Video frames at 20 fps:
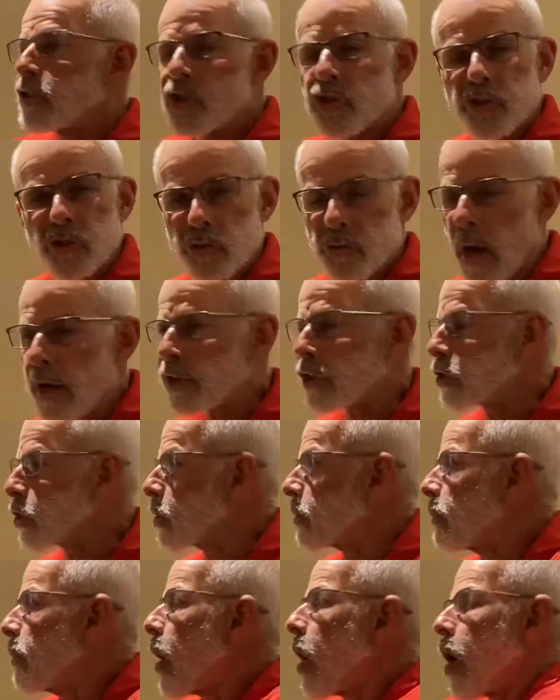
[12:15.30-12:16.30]
structure
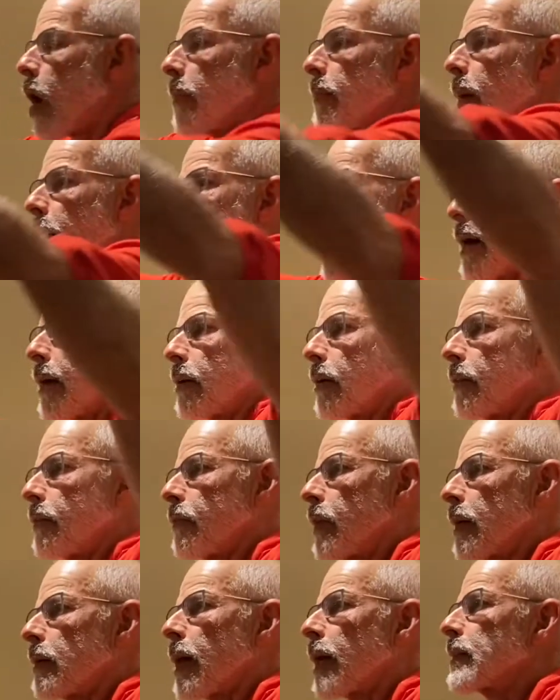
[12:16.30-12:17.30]
pop out of
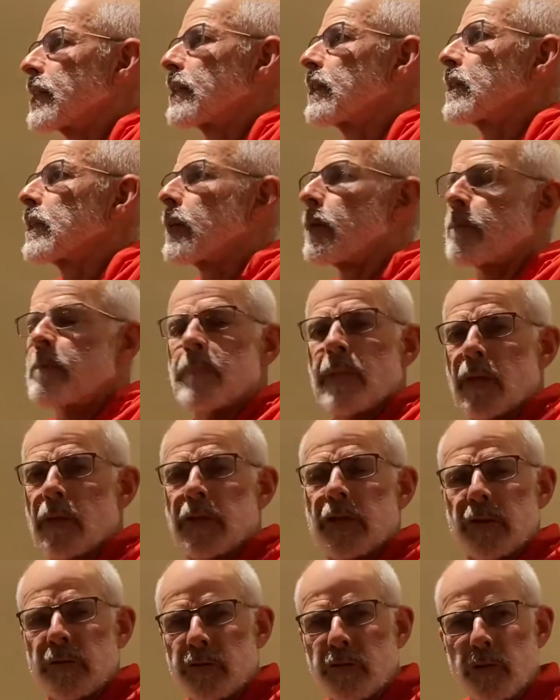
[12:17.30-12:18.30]
a
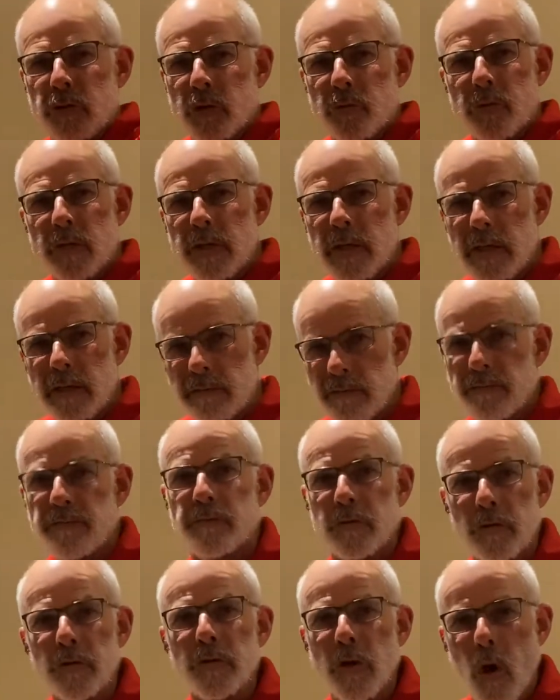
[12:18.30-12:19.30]
million degree
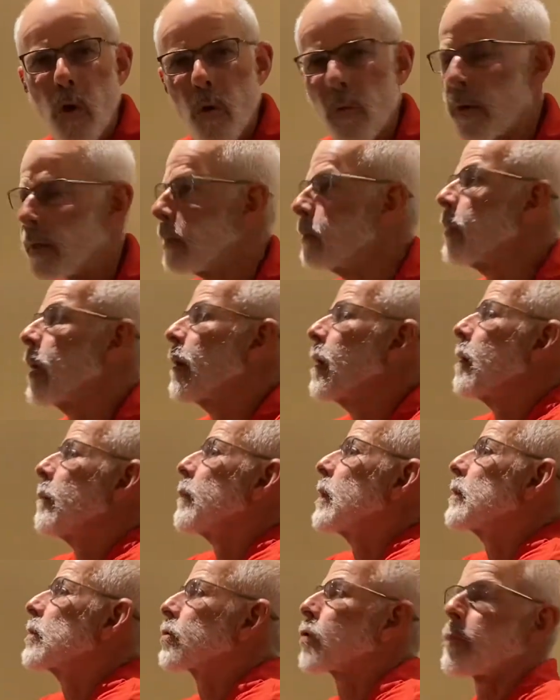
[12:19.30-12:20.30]
inferno and be
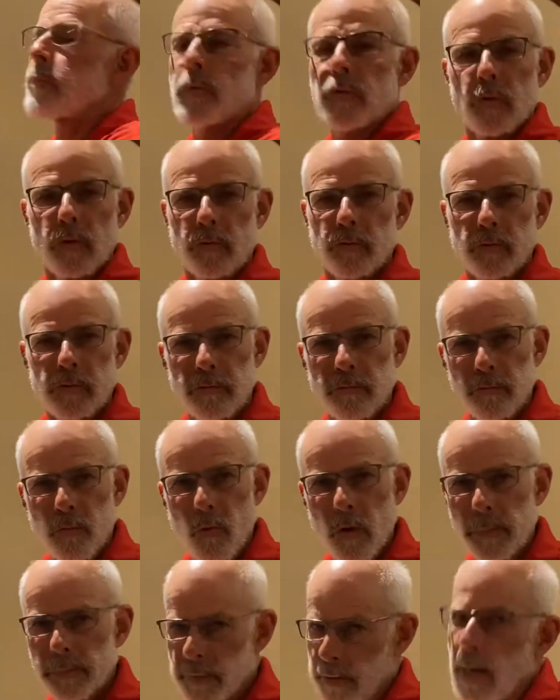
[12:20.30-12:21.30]
so beautifully
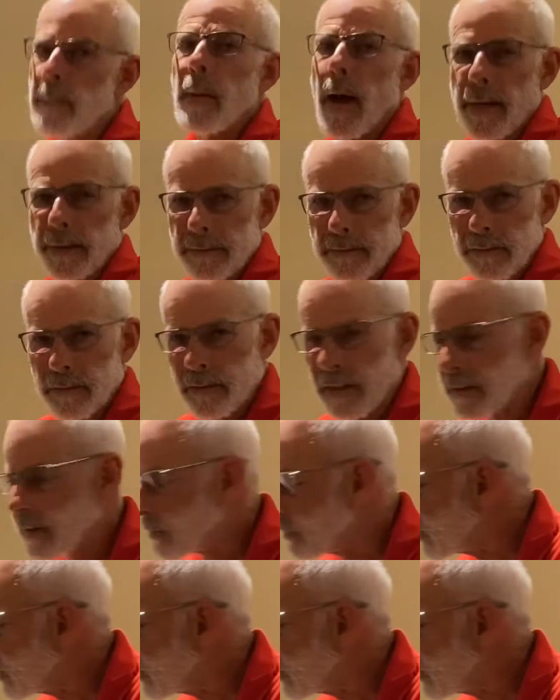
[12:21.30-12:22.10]
formed? Come on, let's be